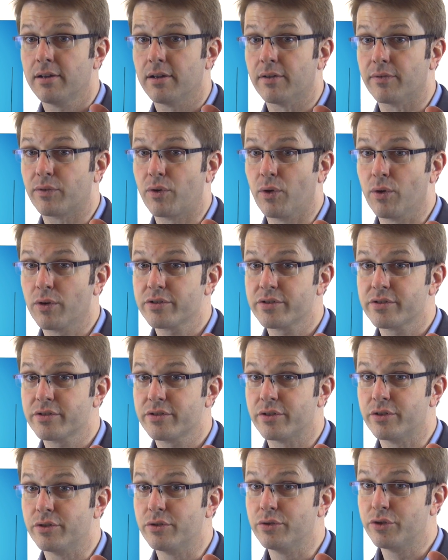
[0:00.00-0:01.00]
Of course,
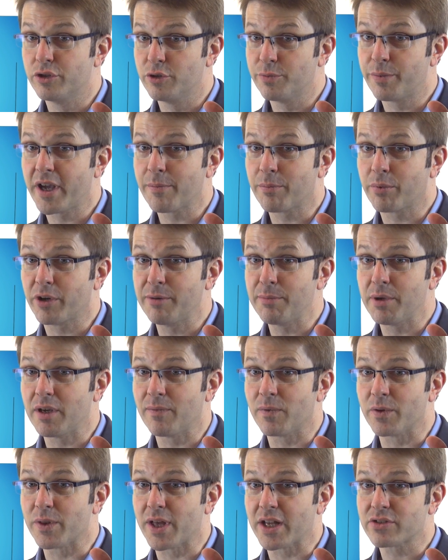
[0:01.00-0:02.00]
you do pay a
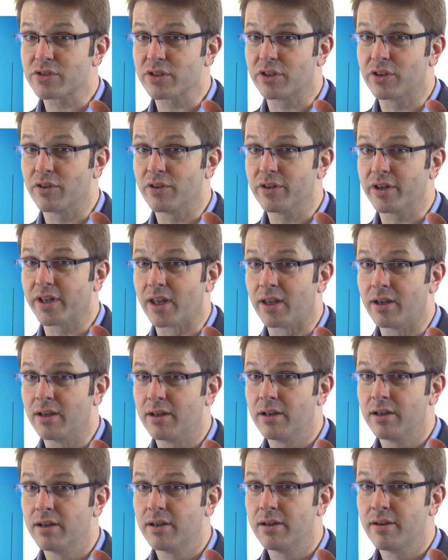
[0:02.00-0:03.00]
premium for that security.
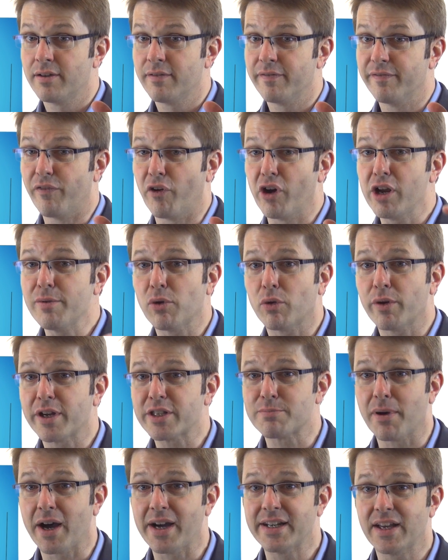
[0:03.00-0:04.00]
Variable
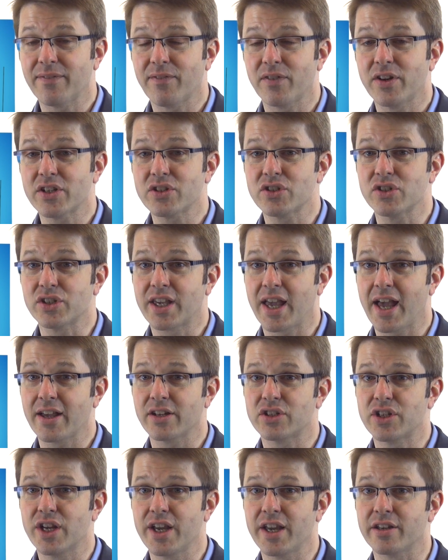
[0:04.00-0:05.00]
rates by definition
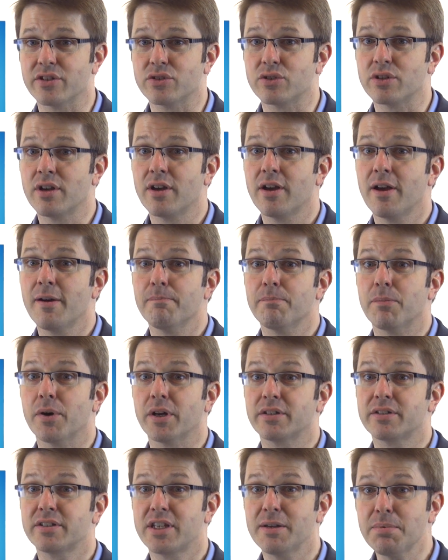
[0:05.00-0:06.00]
can change,
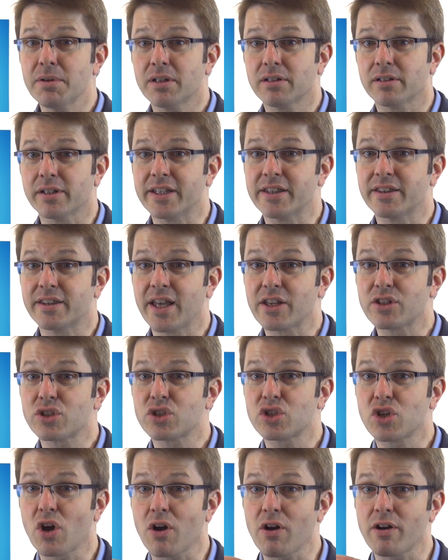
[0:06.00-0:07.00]
but typically they
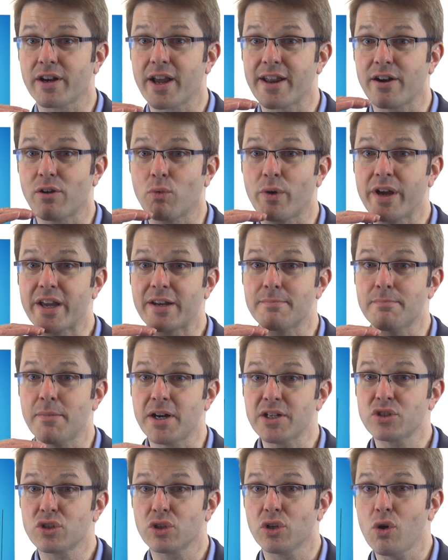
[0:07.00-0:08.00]
start at a rate
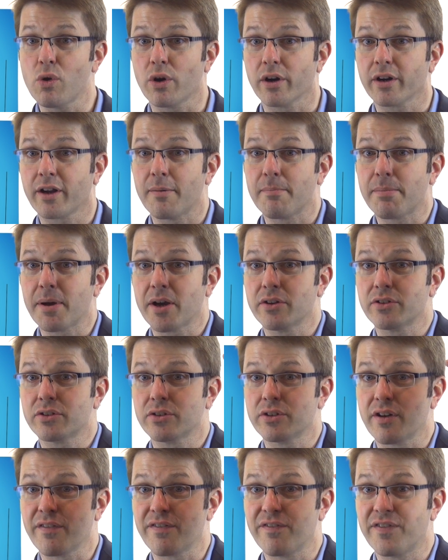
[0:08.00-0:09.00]
much lower compared
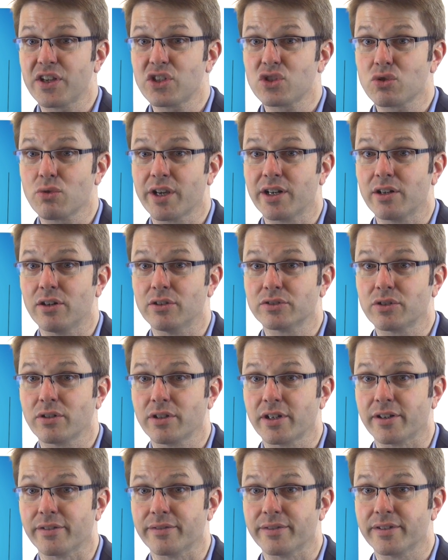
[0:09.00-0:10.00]
to their fixed rate
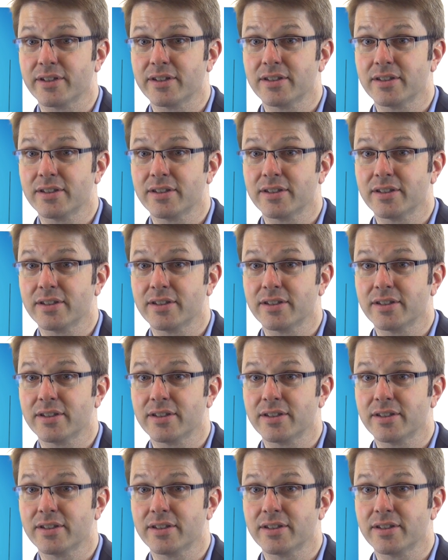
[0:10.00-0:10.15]
alternative.